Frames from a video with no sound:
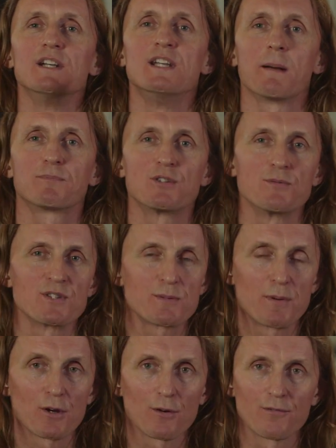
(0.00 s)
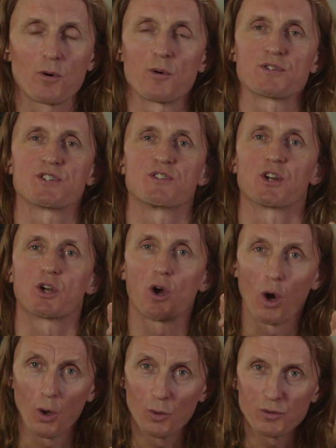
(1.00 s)
Neptune Spear, of course, is the
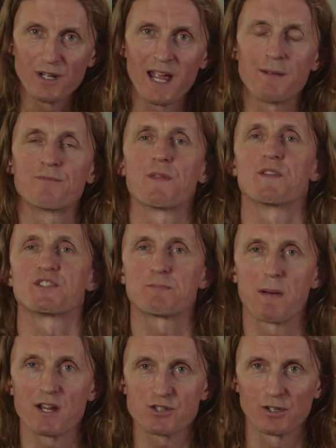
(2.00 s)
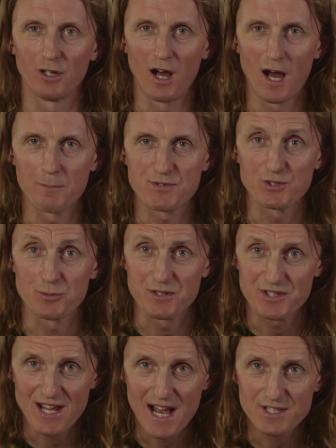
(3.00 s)
code name for the special ops to
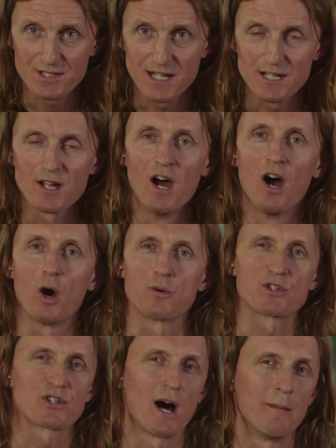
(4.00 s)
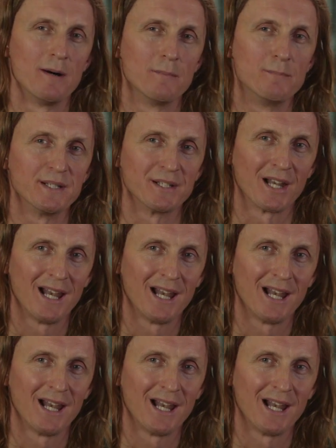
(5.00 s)
assassinate Osama bin